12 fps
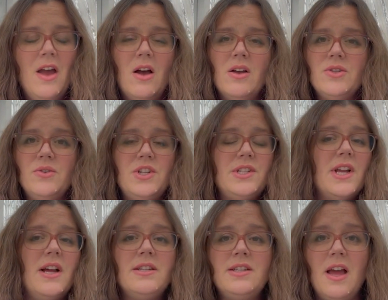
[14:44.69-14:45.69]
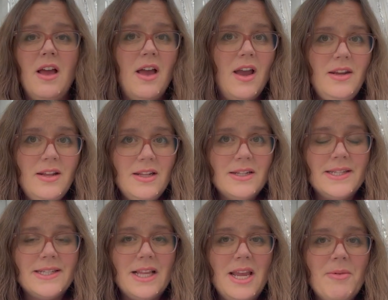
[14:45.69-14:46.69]
Also, just a tiny little
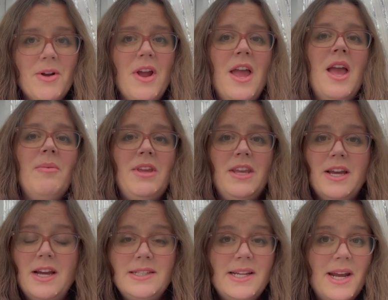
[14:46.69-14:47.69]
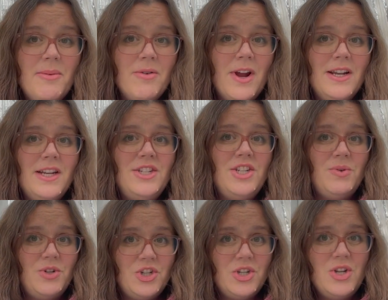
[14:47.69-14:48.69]
disclaimer, because I am pregnant, you
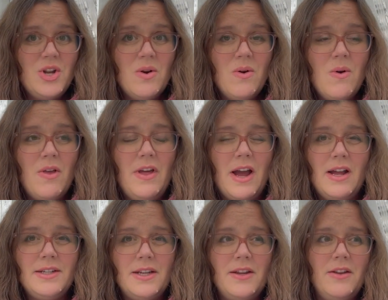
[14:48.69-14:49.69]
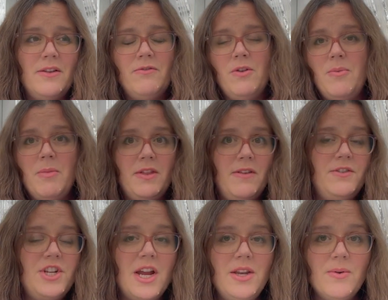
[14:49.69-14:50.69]
should know that for the month of
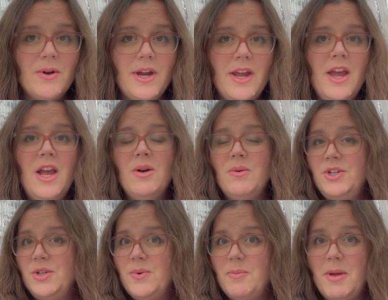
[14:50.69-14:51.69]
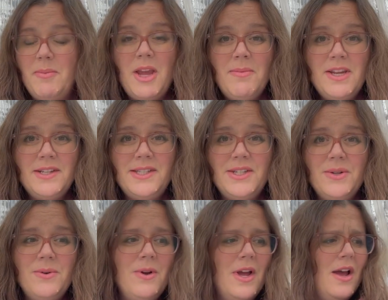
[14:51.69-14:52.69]
January, which is when my baby is
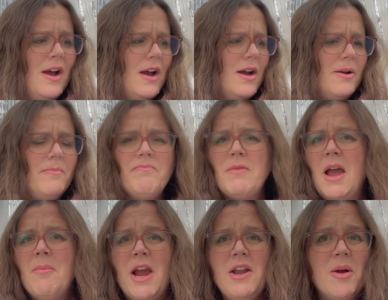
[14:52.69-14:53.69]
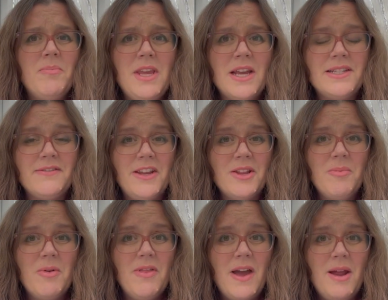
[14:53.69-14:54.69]
due, I might not be as
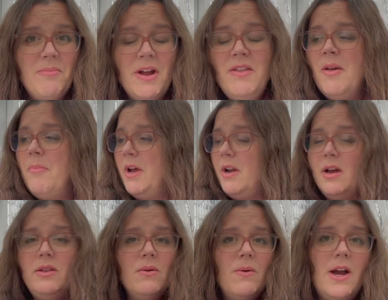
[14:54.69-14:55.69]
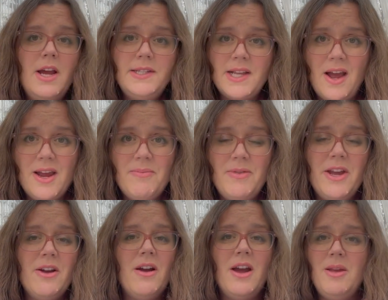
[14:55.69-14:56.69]
available that month, but otherwise I am
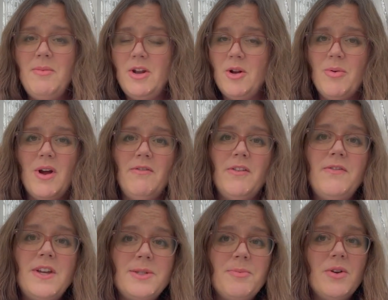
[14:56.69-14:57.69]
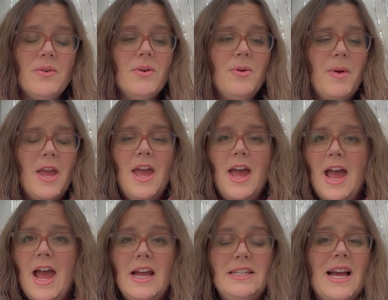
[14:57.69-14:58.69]
there. I am in our private Facebook group,
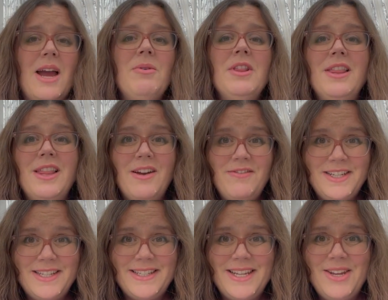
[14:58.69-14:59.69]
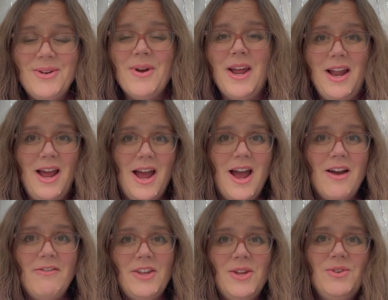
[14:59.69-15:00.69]
and I would love to see you and
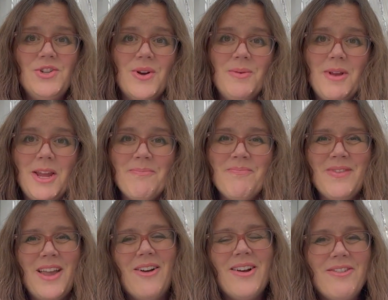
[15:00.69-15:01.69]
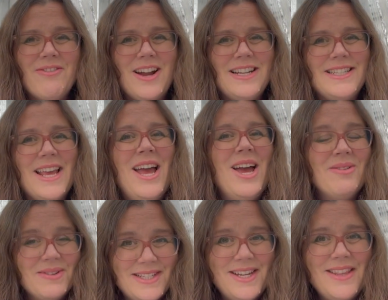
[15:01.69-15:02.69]
have you join me. All right, friends,
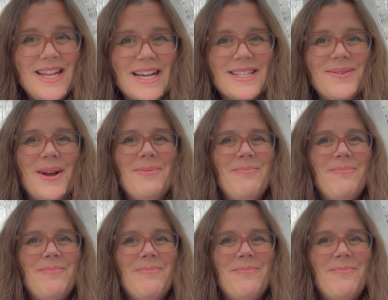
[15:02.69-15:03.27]
we'll see you in the next one.